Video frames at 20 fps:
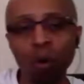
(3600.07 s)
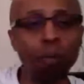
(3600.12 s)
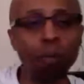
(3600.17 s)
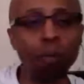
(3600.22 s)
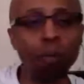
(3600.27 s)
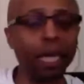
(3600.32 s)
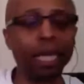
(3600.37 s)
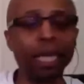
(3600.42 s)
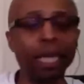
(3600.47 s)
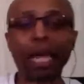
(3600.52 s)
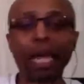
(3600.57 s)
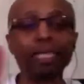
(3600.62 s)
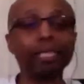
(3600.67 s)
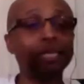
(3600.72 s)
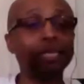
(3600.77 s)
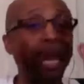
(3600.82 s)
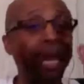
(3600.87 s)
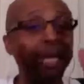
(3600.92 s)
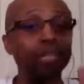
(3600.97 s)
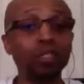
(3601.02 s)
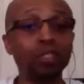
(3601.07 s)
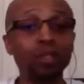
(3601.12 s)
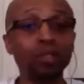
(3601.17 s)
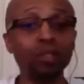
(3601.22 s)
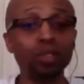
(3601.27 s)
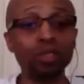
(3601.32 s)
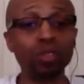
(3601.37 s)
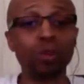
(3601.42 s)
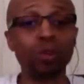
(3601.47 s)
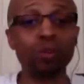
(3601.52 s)
no money, and I just had to
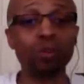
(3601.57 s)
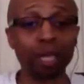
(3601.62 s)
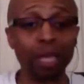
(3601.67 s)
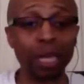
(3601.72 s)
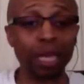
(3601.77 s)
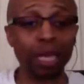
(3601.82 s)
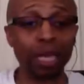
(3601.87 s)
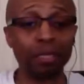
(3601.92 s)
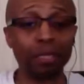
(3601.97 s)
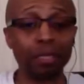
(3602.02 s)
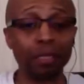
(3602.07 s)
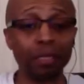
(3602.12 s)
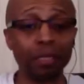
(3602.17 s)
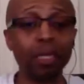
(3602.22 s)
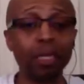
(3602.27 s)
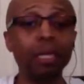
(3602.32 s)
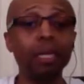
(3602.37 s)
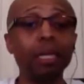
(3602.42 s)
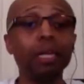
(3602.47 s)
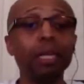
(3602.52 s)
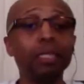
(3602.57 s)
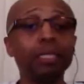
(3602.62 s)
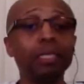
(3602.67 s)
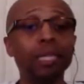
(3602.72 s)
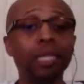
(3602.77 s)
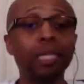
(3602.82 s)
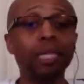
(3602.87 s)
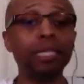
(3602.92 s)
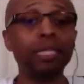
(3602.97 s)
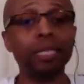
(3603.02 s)
do certain things
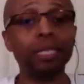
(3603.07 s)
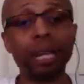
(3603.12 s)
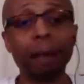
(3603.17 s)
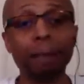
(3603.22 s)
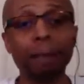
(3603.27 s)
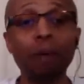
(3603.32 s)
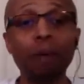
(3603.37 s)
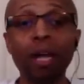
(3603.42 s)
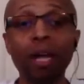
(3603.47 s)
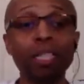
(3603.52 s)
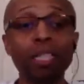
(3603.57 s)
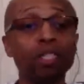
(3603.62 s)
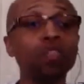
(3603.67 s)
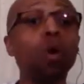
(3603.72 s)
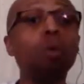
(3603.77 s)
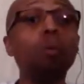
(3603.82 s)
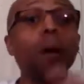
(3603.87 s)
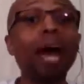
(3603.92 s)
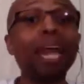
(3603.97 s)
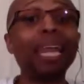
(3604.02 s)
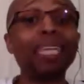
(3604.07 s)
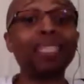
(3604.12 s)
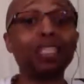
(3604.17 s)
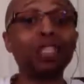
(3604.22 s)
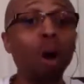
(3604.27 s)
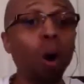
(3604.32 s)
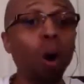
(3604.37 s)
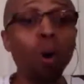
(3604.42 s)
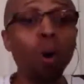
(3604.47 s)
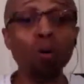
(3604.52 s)
to get to that point because
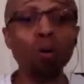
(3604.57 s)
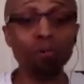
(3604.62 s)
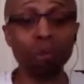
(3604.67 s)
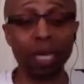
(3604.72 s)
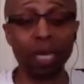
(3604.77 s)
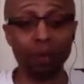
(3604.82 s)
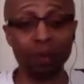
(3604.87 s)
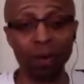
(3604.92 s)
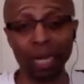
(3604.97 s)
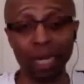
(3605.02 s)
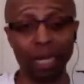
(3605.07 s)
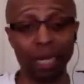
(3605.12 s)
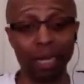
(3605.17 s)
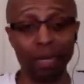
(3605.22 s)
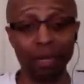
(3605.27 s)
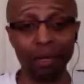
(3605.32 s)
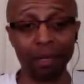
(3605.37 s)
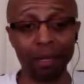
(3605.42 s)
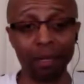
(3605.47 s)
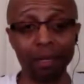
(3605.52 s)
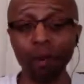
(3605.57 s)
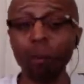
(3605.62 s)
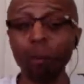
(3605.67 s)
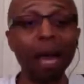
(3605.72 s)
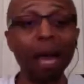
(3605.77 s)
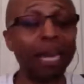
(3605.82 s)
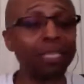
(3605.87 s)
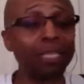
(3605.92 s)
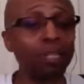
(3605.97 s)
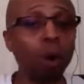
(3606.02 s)
nobody told me really.
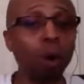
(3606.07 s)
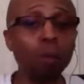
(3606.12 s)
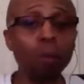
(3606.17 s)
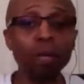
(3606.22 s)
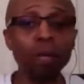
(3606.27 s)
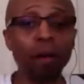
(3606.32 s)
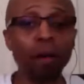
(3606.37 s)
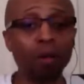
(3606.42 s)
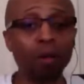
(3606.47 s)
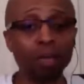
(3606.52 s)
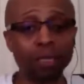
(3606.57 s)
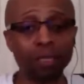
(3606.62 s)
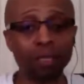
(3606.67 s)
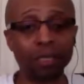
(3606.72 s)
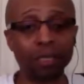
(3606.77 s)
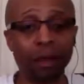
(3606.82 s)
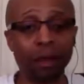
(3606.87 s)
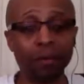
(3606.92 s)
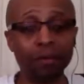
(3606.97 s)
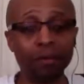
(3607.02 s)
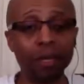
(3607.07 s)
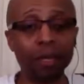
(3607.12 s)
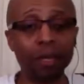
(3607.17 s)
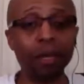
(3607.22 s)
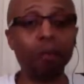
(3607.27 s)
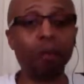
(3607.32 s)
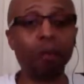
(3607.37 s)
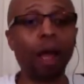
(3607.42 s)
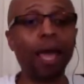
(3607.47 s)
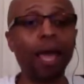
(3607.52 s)
Nobody told me all this stuff.
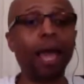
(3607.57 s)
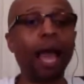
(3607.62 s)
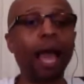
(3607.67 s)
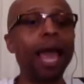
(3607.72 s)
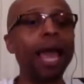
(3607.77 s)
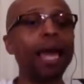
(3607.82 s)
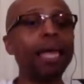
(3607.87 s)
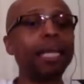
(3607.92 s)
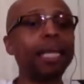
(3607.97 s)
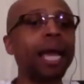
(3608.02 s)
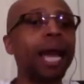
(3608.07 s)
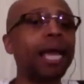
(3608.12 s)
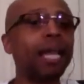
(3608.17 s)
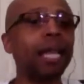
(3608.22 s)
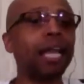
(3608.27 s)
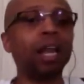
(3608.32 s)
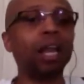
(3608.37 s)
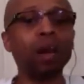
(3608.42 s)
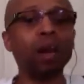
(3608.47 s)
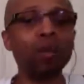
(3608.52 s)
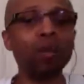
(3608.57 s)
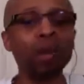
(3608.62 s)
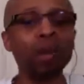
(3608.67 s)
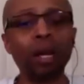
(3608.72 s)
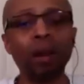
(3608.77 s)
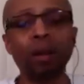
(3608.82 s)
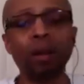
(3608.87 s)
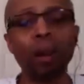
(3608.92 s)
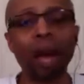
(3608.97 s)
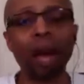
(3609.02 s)
Right? I had to kind of
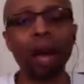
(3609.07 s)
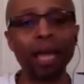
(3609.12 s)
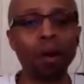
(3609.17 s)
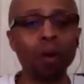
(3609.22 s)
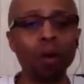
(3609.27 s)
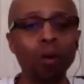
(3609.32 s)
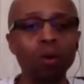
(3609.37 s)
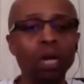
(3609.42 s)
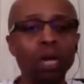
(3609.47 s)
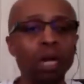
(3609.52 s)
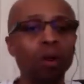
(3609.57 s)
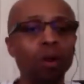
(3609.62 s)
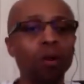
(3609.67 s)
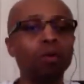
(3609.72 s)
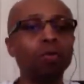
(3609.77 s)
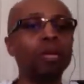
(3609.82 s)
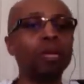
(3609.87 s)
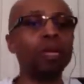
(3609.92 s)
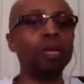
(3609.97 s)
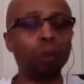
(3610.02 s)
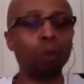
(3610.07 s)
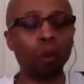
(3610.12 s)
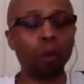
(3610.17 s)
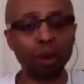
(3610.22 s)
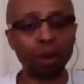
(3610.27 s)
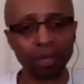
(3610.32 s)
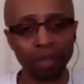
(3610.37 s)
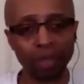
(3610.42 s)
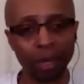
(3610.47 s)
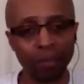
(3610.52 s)
learn it on my own and learn the
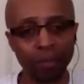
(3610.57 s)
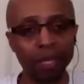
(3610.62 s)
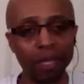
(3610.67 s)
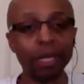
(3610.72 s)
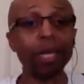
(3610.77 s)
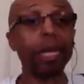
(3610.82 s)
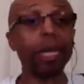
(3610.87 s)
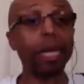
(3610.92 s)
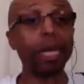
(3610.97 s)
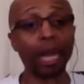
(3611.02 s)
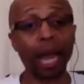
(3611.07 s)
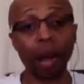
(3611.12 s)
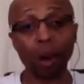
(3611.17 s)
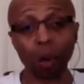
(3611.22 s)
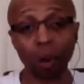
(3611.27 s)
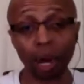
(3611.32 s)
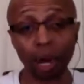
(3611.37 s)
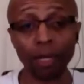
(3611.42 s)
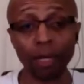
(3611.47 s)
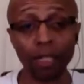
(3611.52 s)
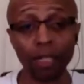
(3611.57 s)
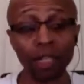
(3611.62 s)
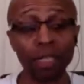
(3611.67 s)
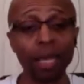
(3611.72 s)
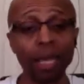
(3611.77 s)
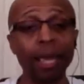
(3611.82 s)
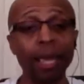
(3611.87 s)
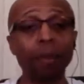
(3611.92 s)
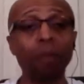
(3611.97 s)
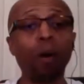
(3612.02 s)
importance of it, and now I
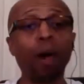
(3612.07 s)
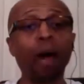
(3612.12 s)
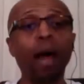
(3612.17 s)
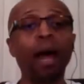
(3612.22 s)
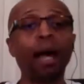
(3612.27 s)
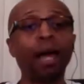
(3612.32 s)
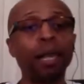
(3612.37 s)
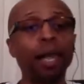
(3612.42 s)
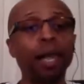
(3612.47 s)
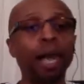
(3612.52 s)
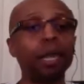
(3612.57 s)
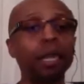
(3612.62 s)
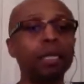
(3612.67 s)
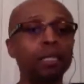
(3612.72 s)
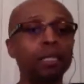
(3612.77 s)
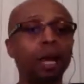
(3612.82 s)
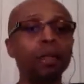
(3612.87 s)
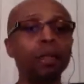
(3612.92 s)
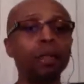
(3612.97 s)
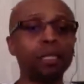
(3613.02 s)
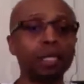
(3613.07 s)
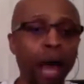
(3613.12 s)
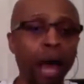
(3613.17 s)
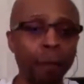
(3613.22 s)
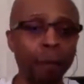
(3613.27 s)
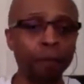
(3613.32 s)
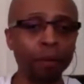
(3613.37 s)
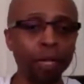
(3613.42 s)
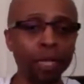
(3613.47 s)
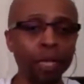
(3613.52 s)
understand why a lot of the other
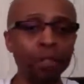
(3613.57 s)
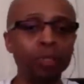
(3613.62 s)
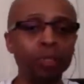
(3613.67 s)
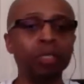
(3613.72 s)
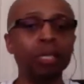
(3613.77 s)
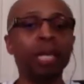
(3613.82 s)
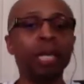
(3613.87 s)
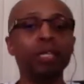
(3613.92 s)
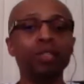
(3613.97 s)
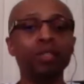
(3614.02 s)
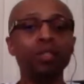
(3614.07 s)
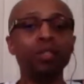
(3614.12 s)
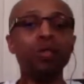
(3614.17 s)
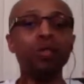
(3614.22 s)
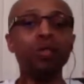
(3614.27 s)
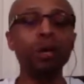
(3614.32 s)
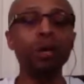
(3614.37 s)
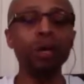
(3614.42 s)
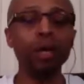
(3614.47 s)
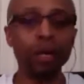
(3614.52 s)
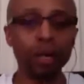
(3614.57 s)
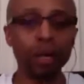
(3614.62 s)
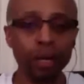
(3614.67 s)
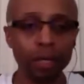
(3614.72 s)
top leaders that do